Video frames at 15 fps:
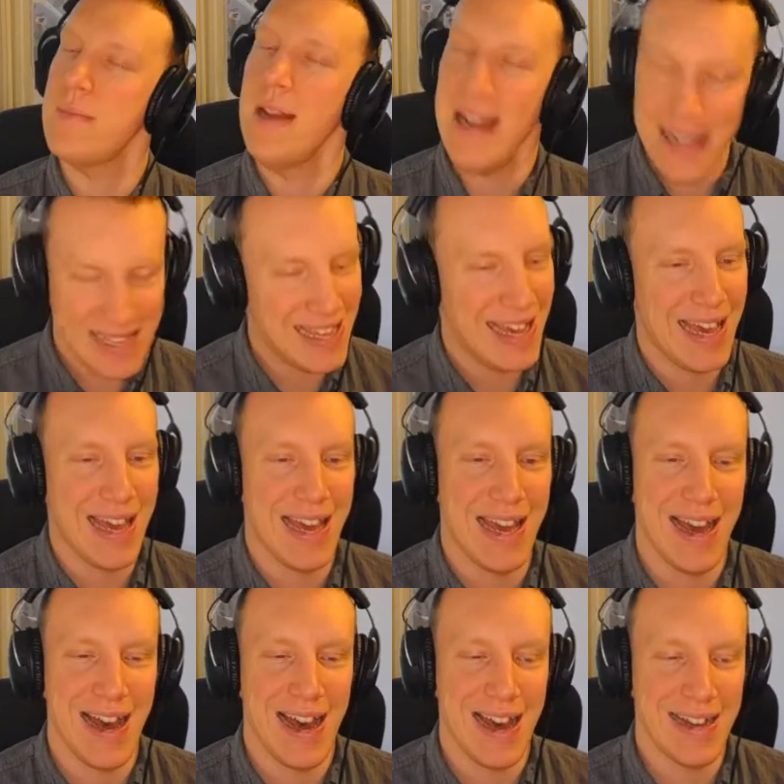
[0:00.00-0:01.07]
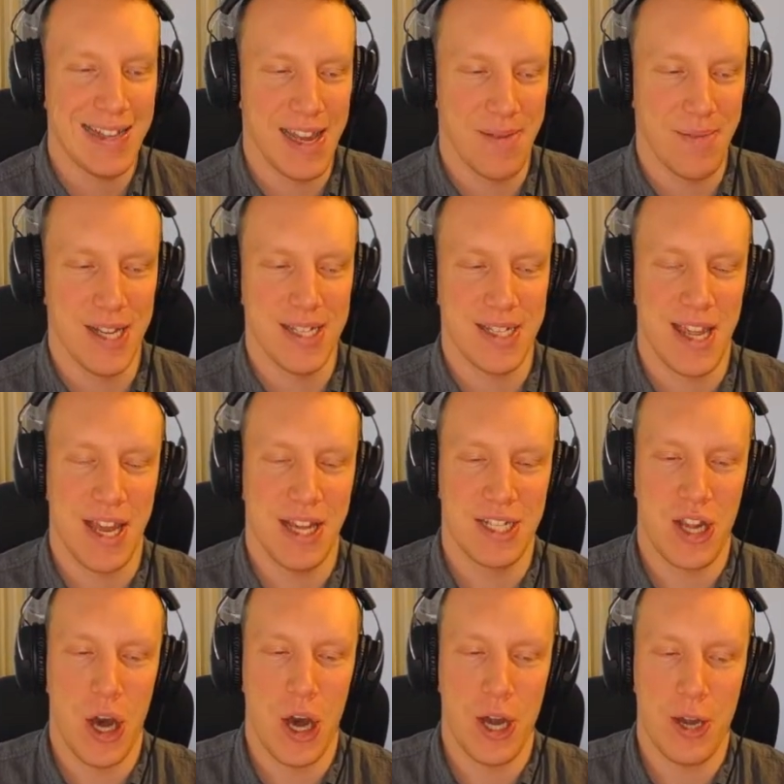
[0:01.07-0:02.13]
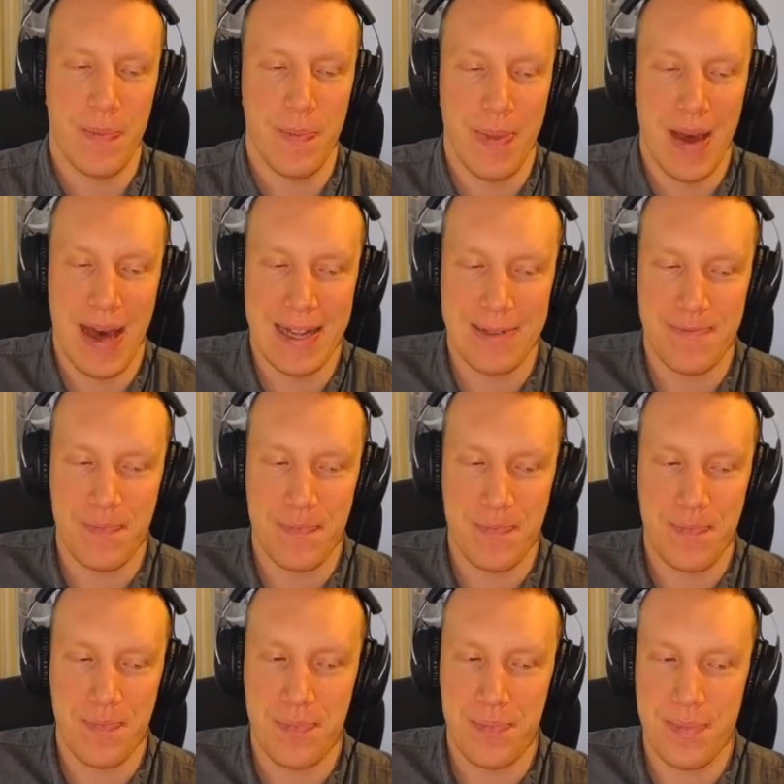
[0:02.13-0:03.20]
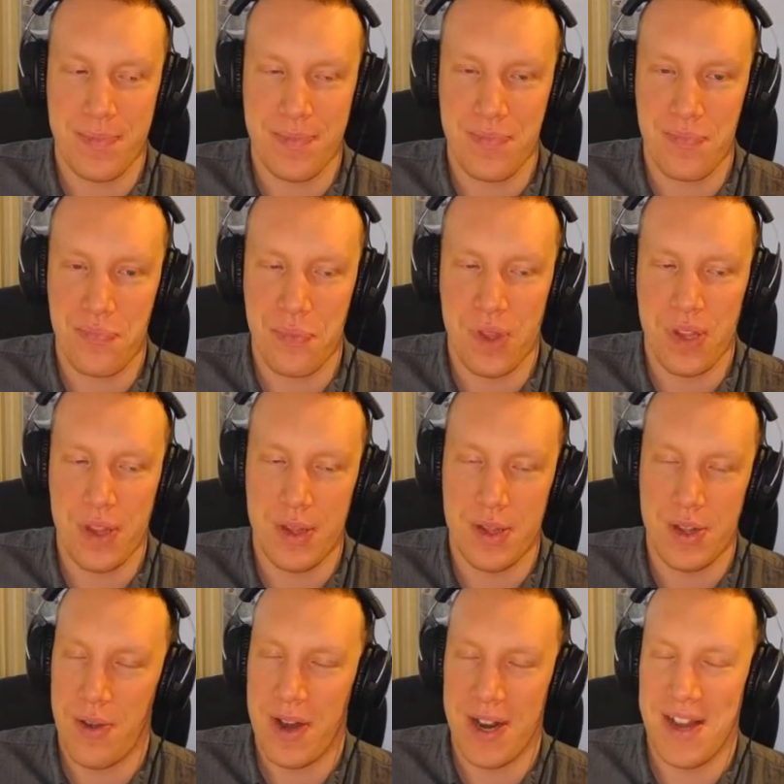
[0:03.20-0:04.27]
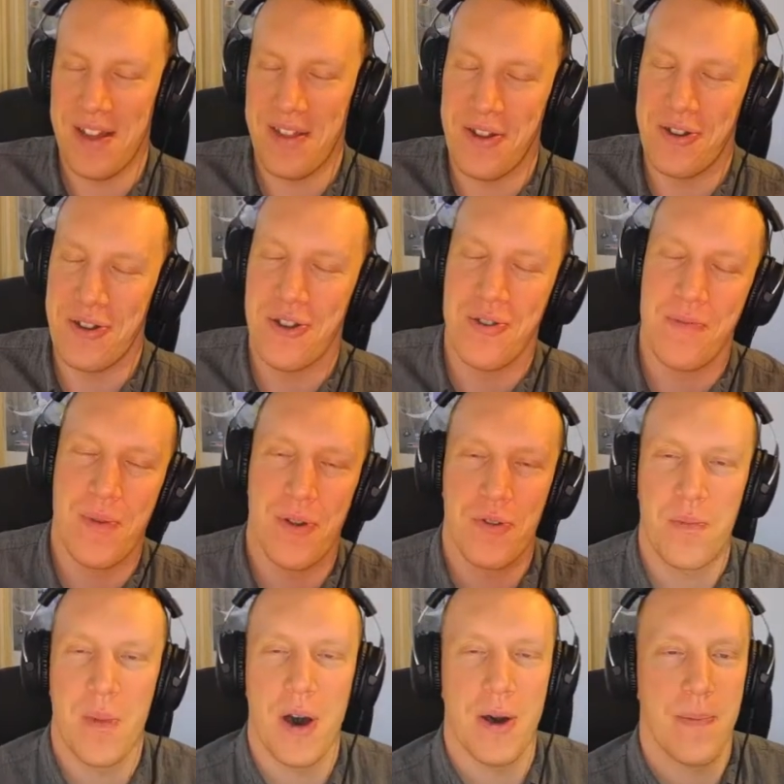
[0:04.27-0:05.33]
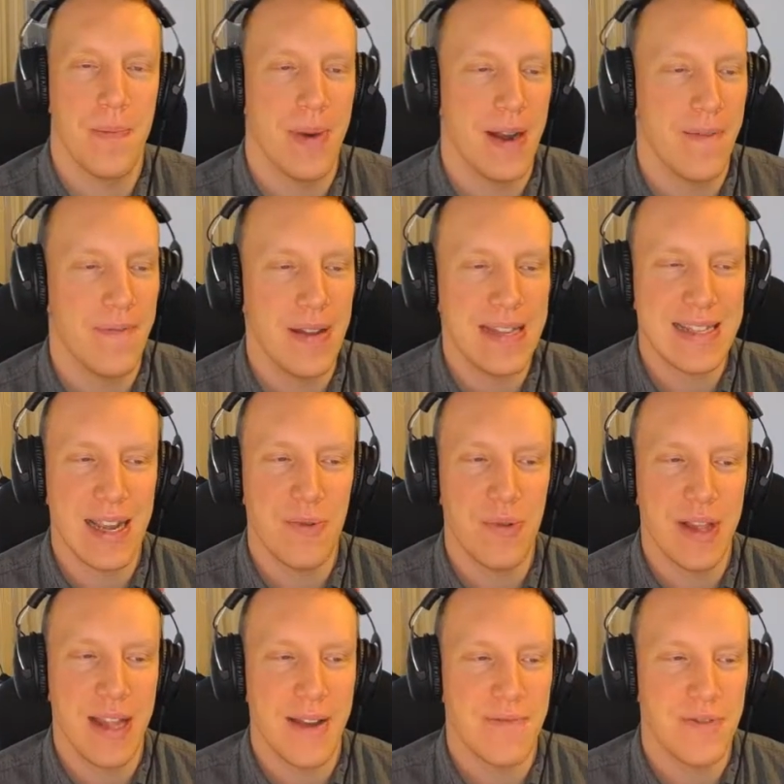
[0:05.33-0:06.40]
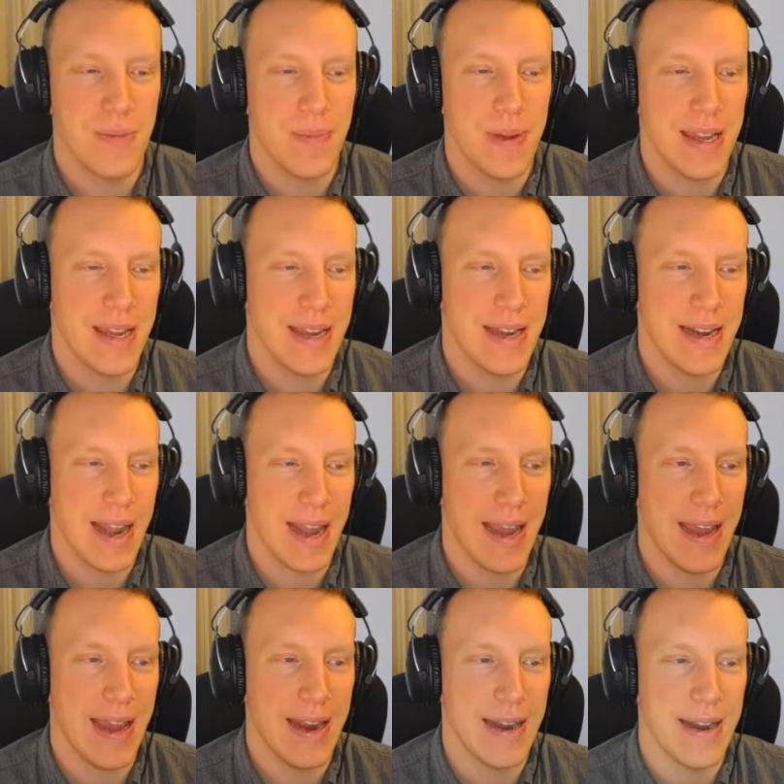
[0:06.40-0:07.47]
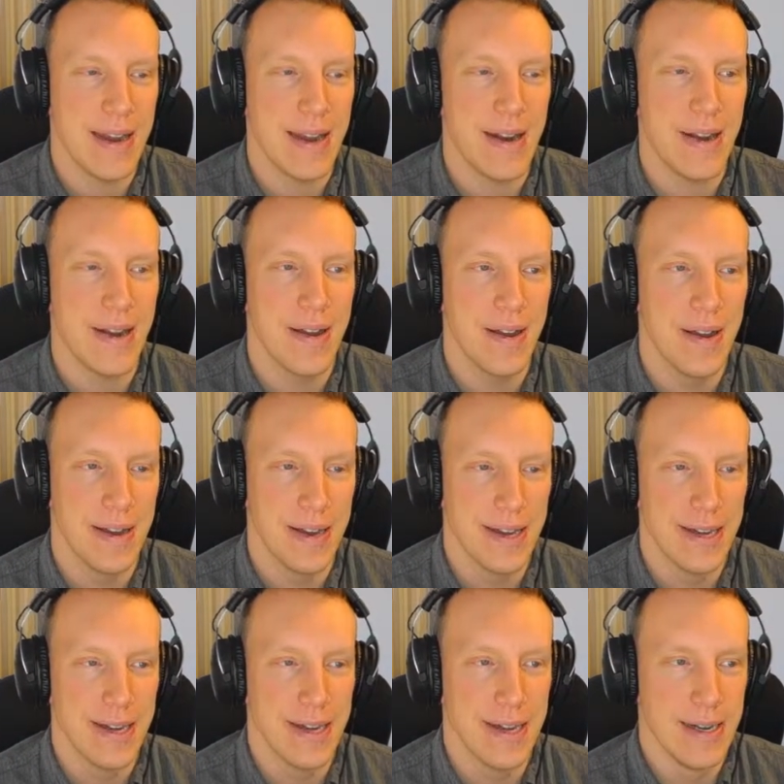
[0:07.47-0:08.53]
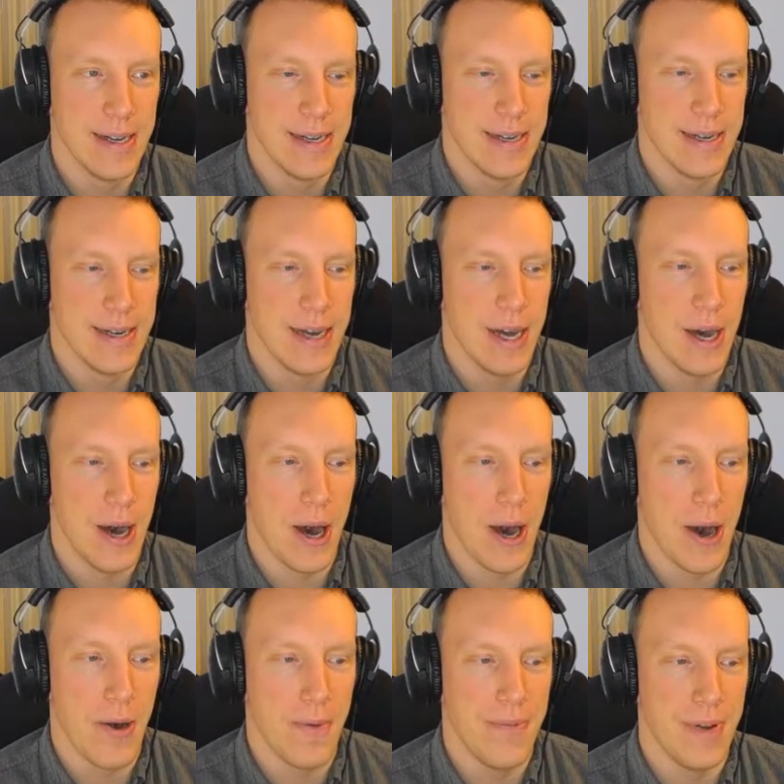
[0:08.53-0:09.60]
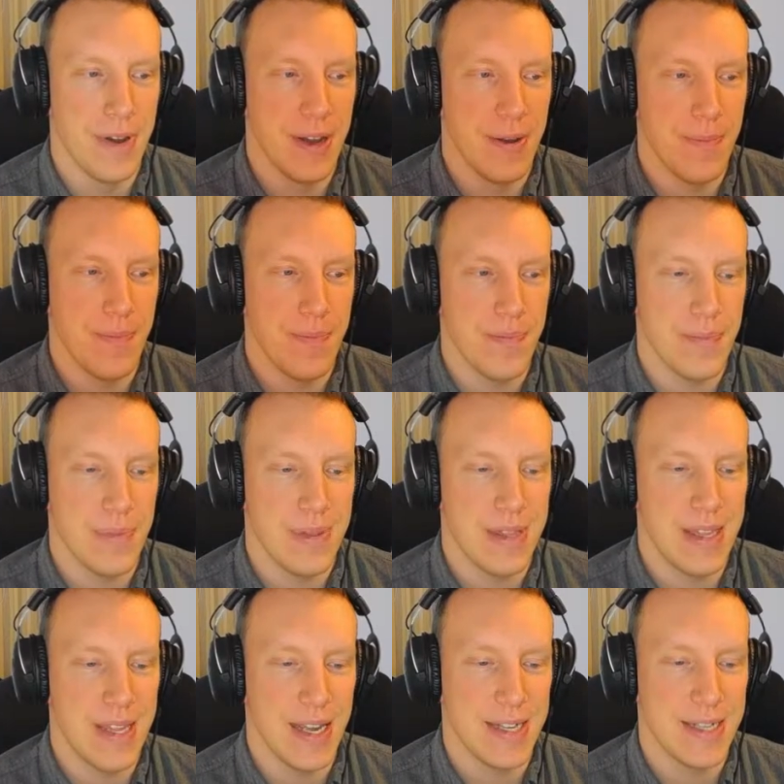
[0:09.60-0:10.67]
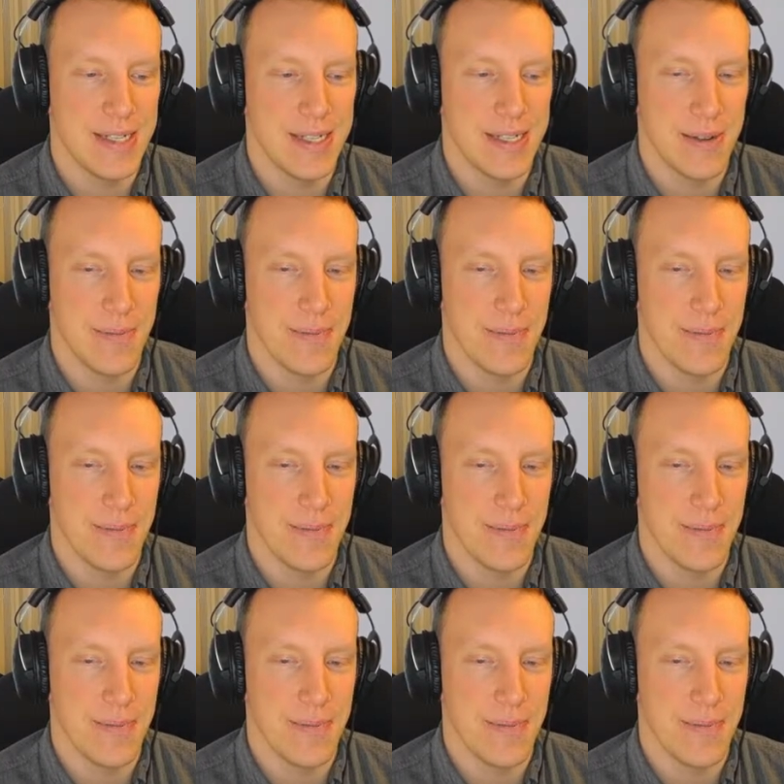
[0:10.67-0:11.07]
And yeah, Yamask is caught, but so another new Pokemon, but I think that will have to be the end of this